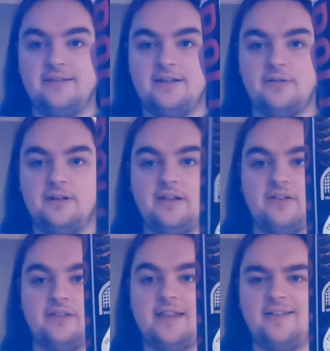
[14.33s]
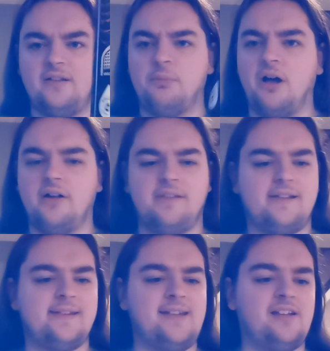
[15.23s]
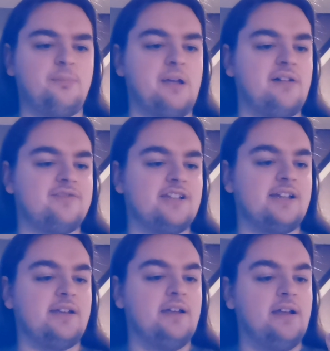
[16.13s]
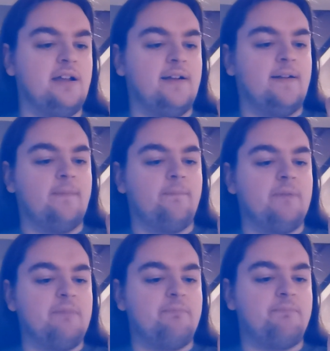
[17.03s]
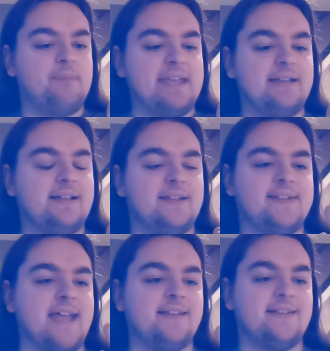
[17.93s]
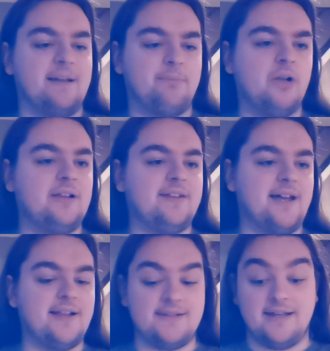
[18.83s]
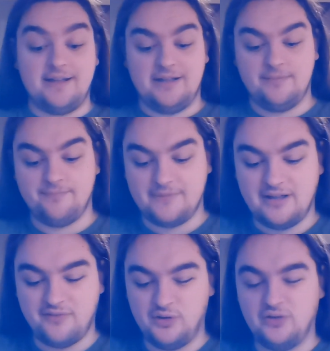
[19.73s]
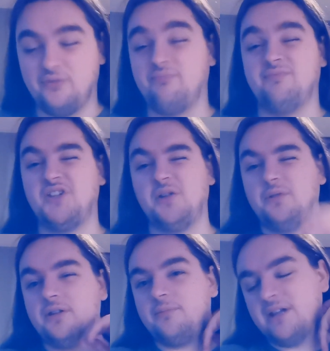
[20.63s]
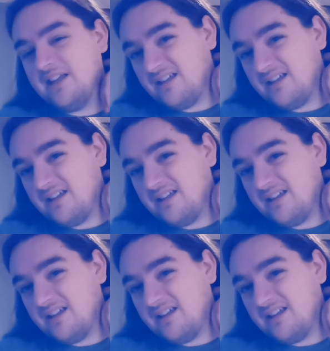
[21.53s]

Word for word: There it is. This is a part of their 6th birthday beer set that Polly's had. Um, I've only done two of them.